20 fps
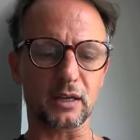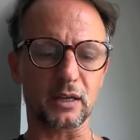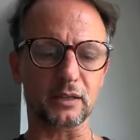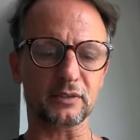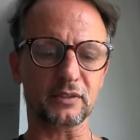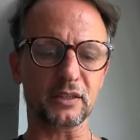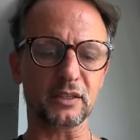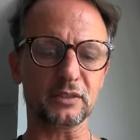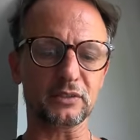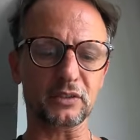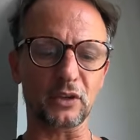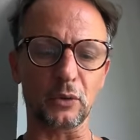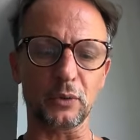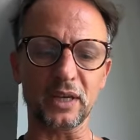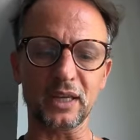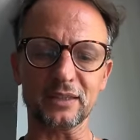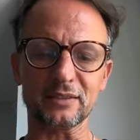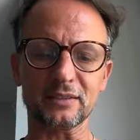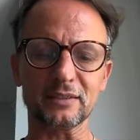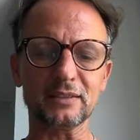See, so
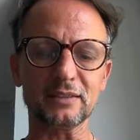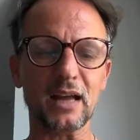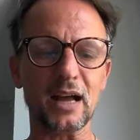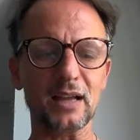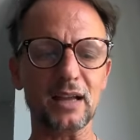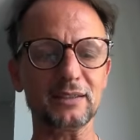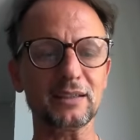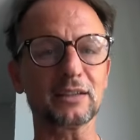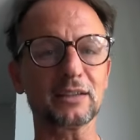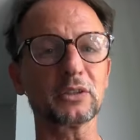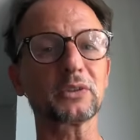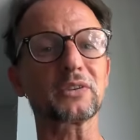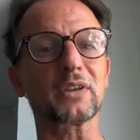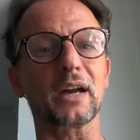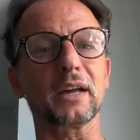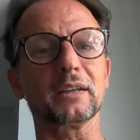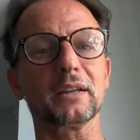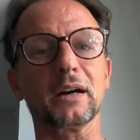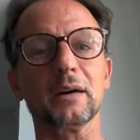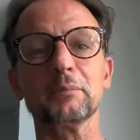it's not yellow
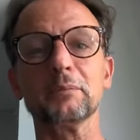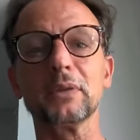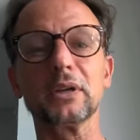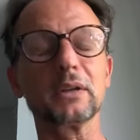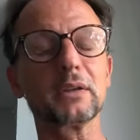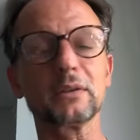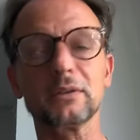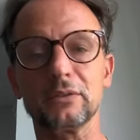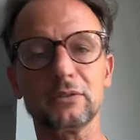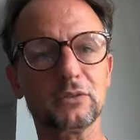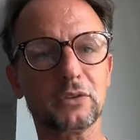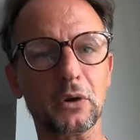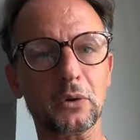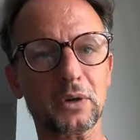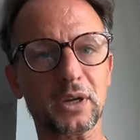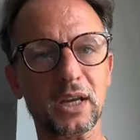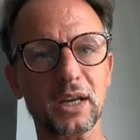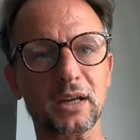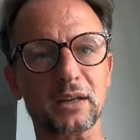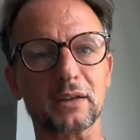side up, don't
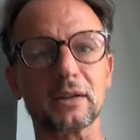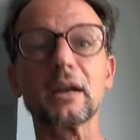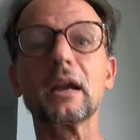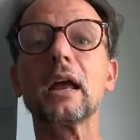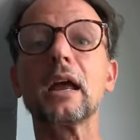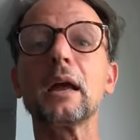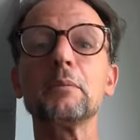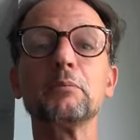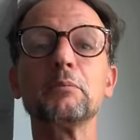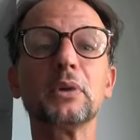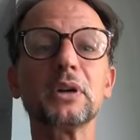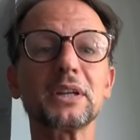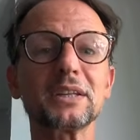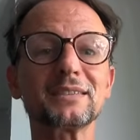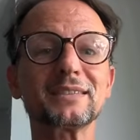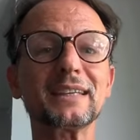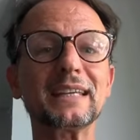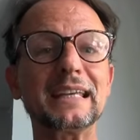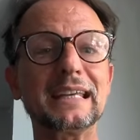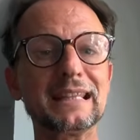care, but
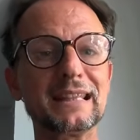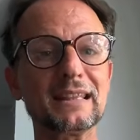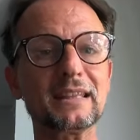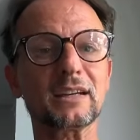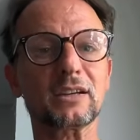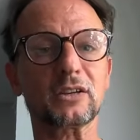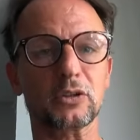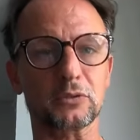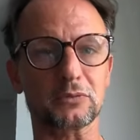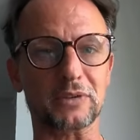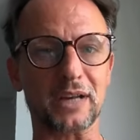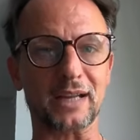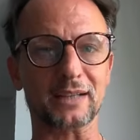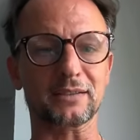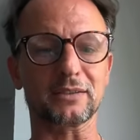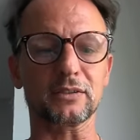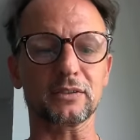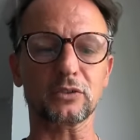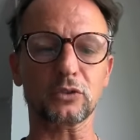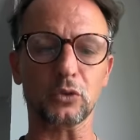it's in the
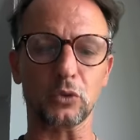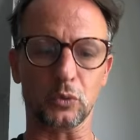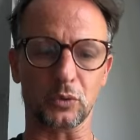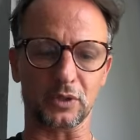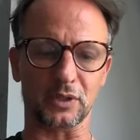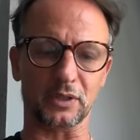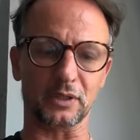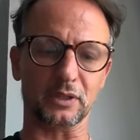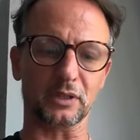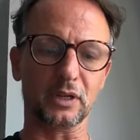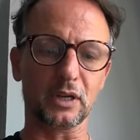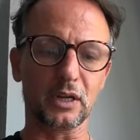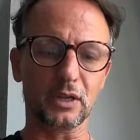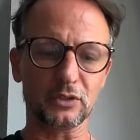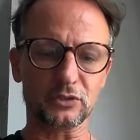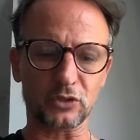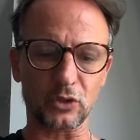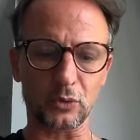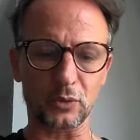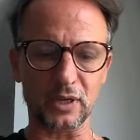correct corner.
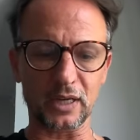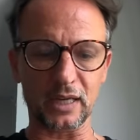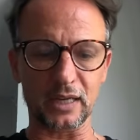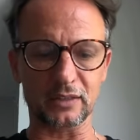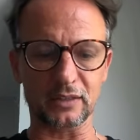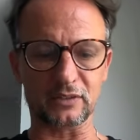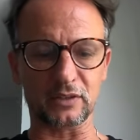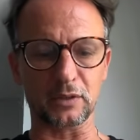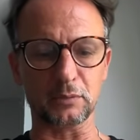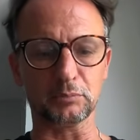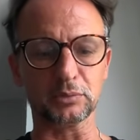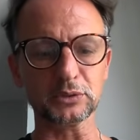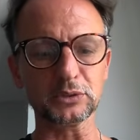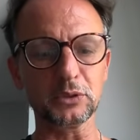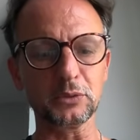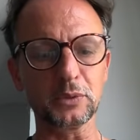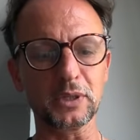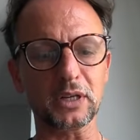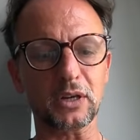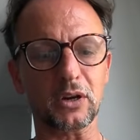So it's the
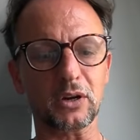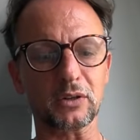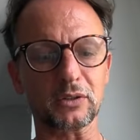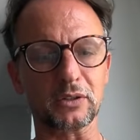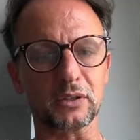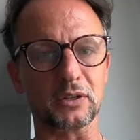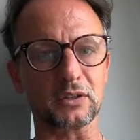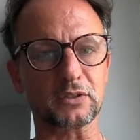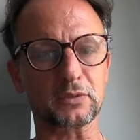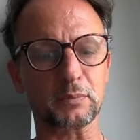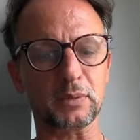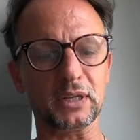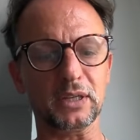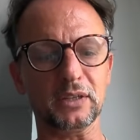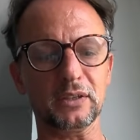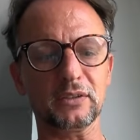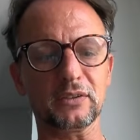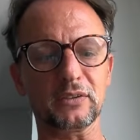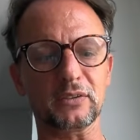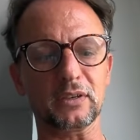blue and orange
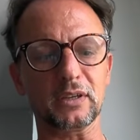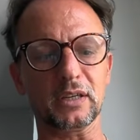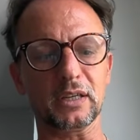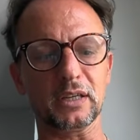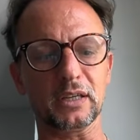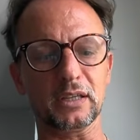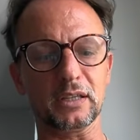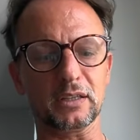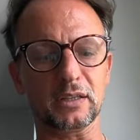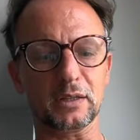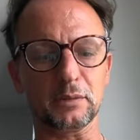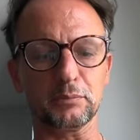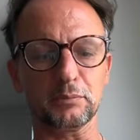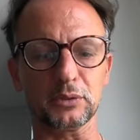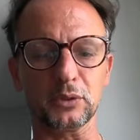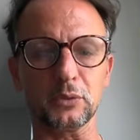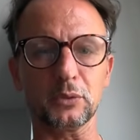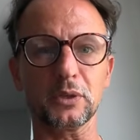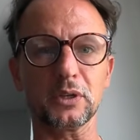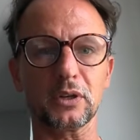piece and the
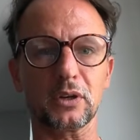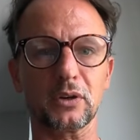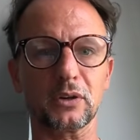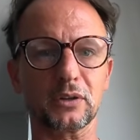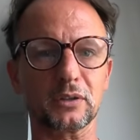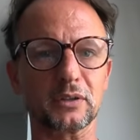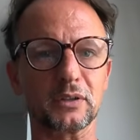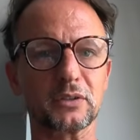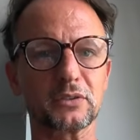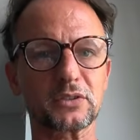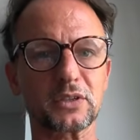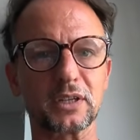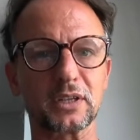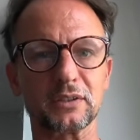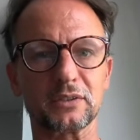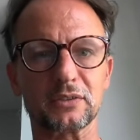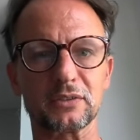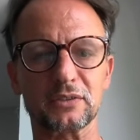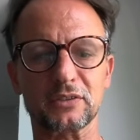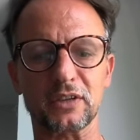blue and orange
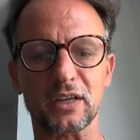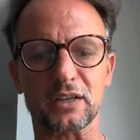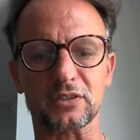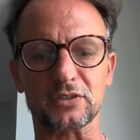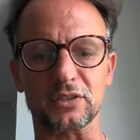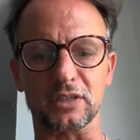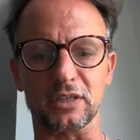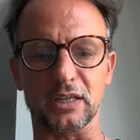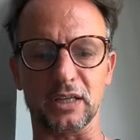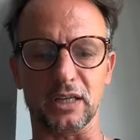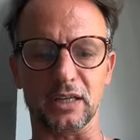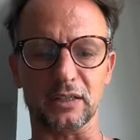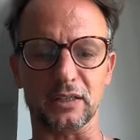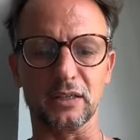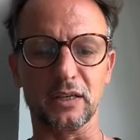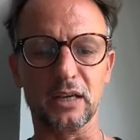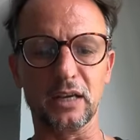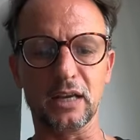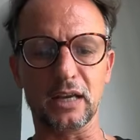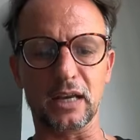intersection there.
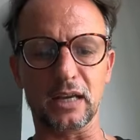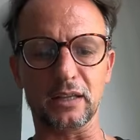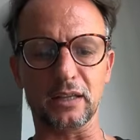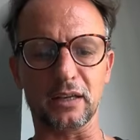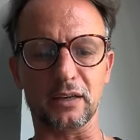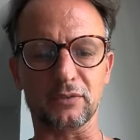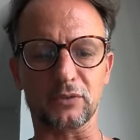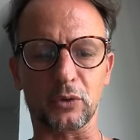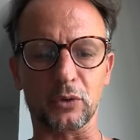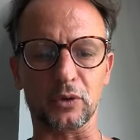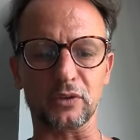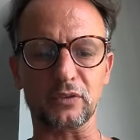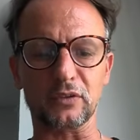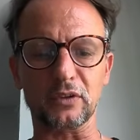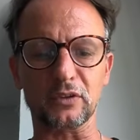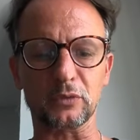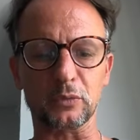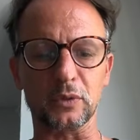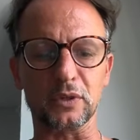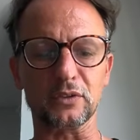And then of course
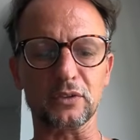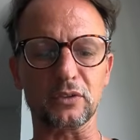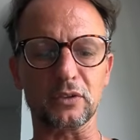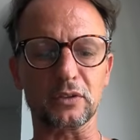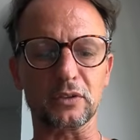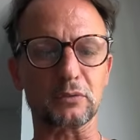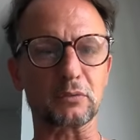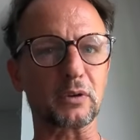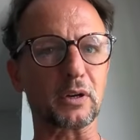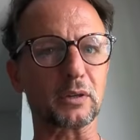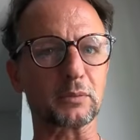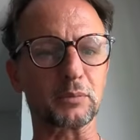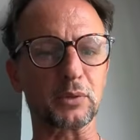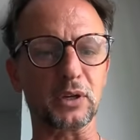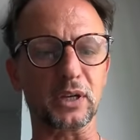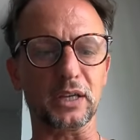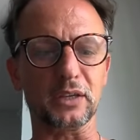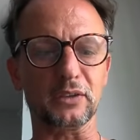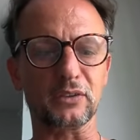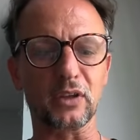this one's in the wrong
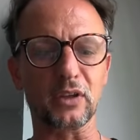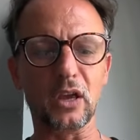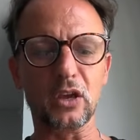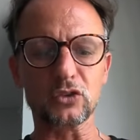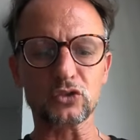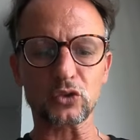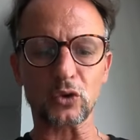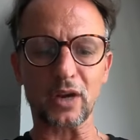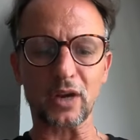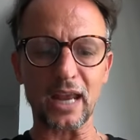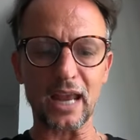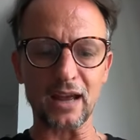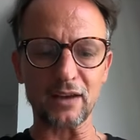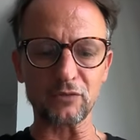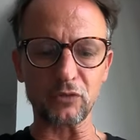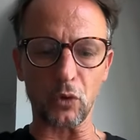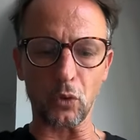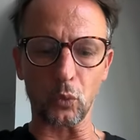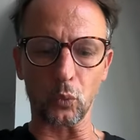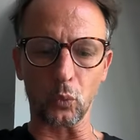place. So I have
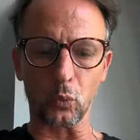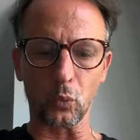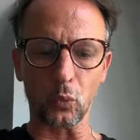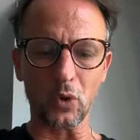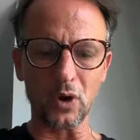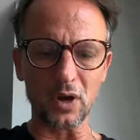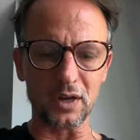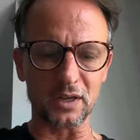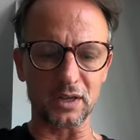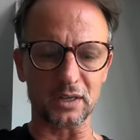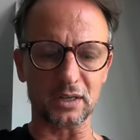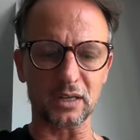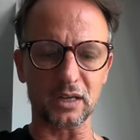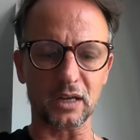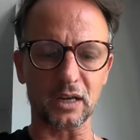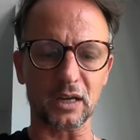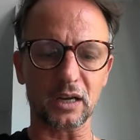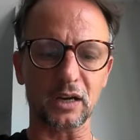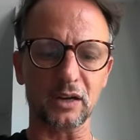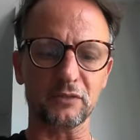one
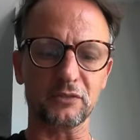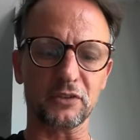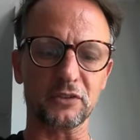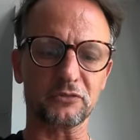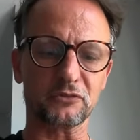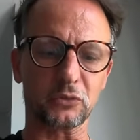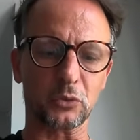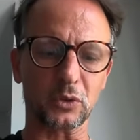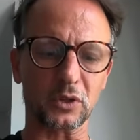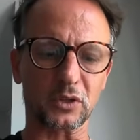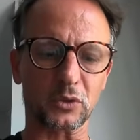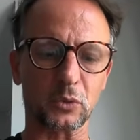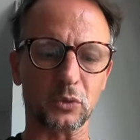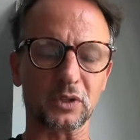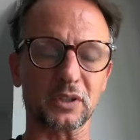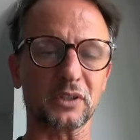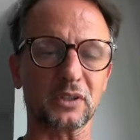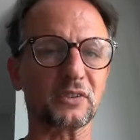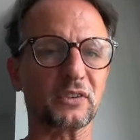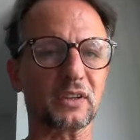of the four
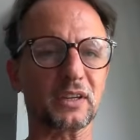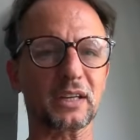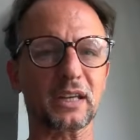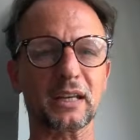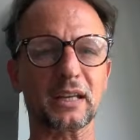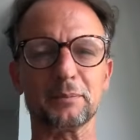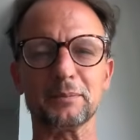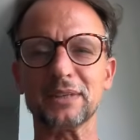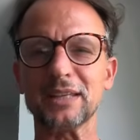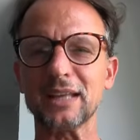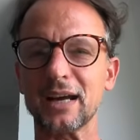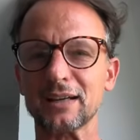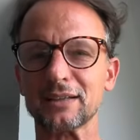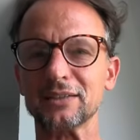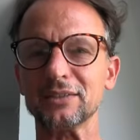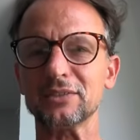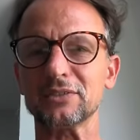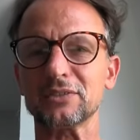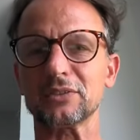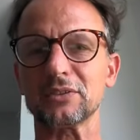corners. And again, I'm not
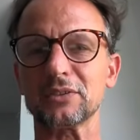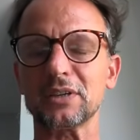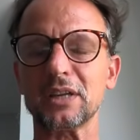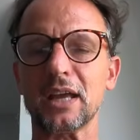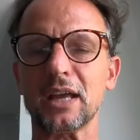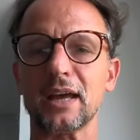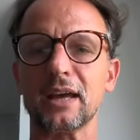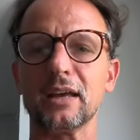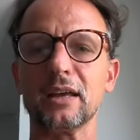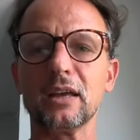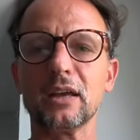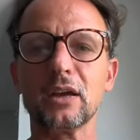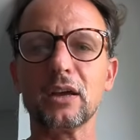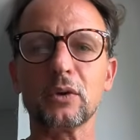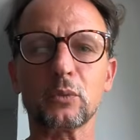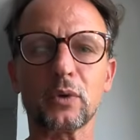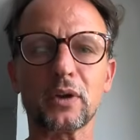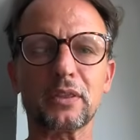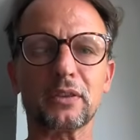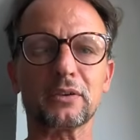concerned yet
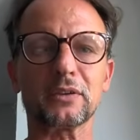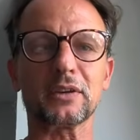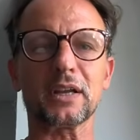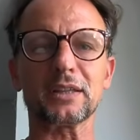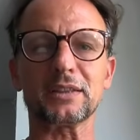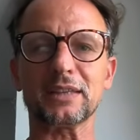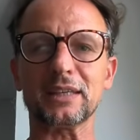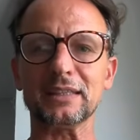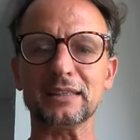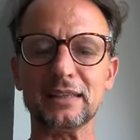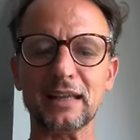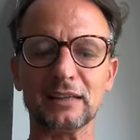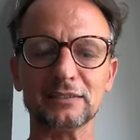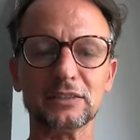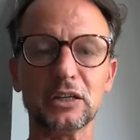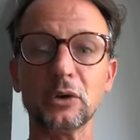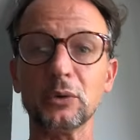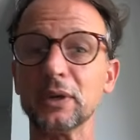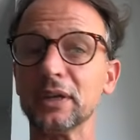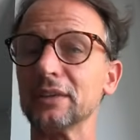whether or not the
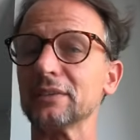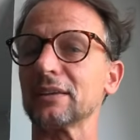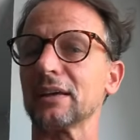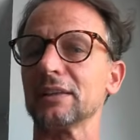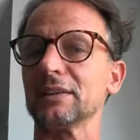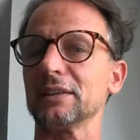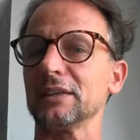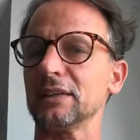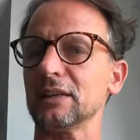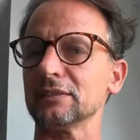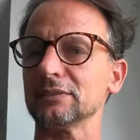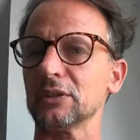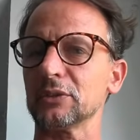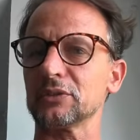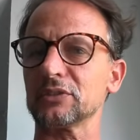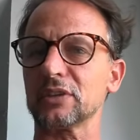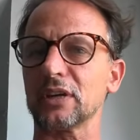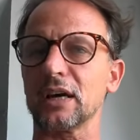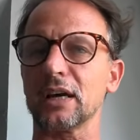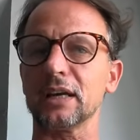yellow is on the yellow
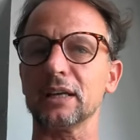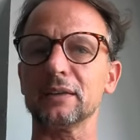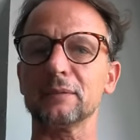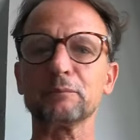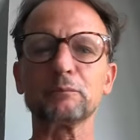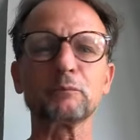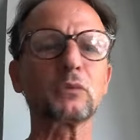side.